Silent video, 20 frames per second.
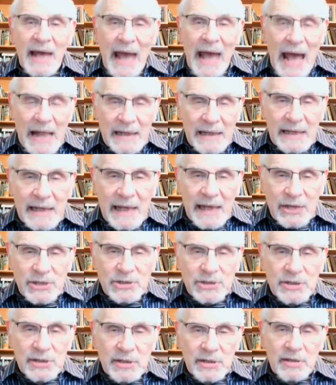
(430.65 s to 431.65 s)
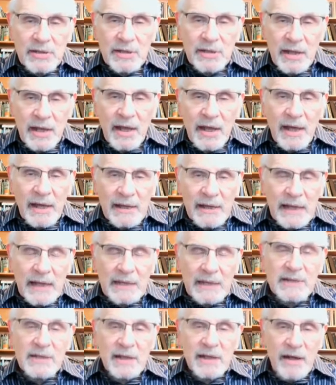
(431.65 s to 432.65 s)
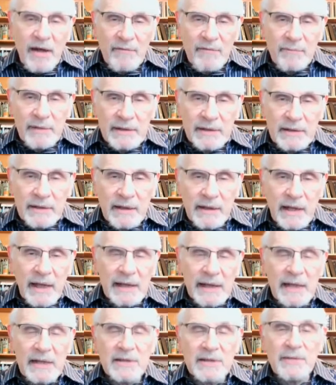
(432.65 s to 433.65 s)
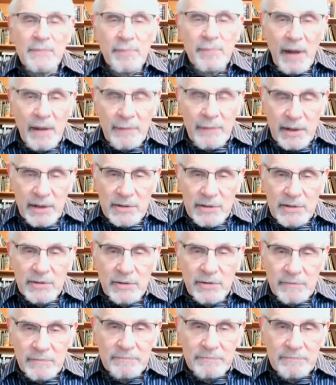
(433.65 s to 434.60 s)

allegations against the government, against the prime minister.